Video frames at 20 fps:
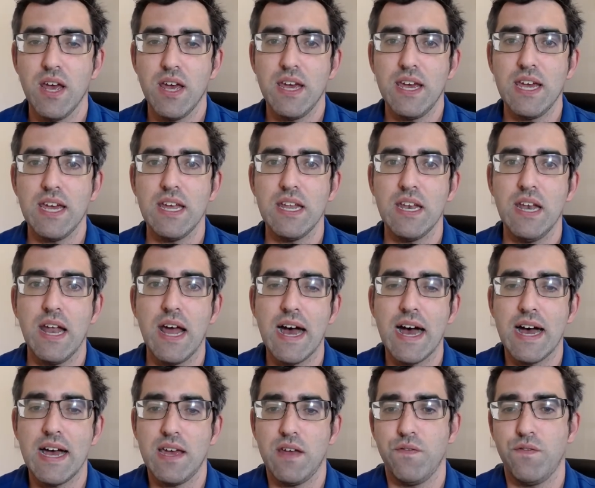in
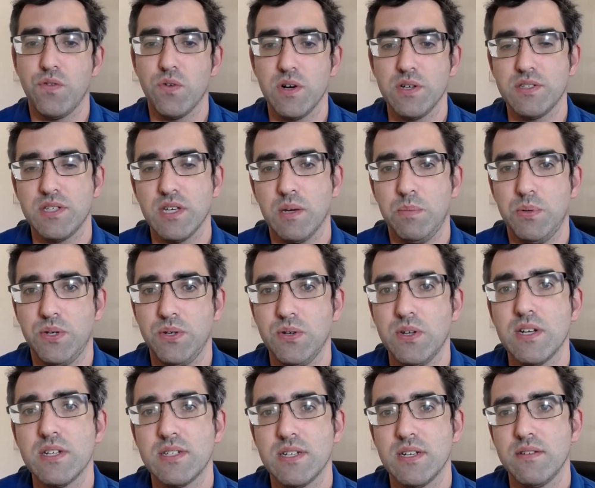enforcing
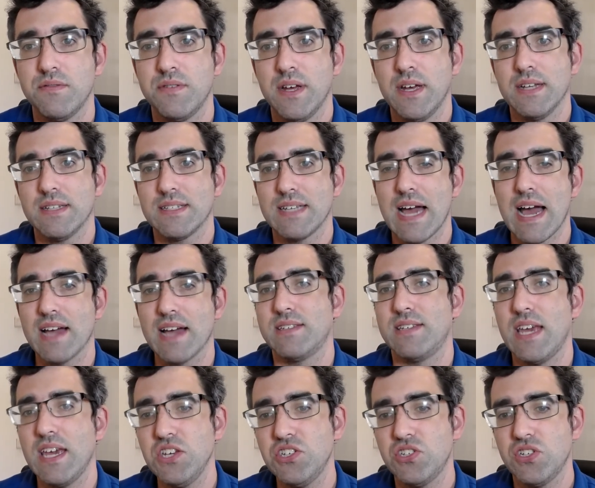punitive
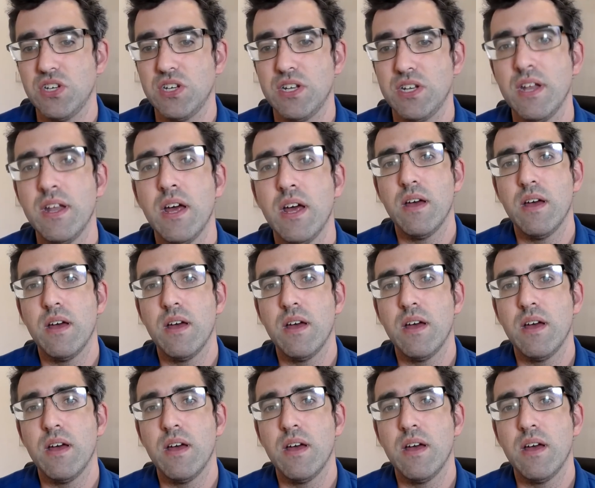taxation